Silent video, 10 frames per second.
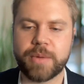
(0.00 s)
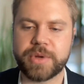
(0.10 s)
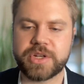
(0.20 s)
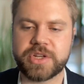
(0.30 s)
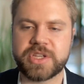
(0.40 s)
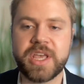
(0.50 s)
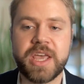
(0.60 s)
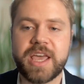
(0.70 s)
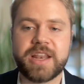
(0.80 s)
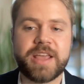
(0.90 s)
but just
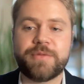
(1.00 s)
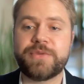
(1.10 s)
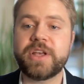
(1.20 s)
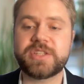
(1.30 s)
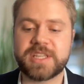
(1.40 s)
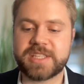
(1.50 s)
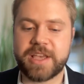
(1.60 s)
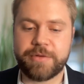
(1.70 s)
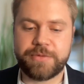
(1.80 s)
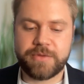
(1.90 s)
it feels as
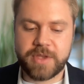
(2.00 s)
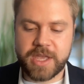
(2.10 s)
if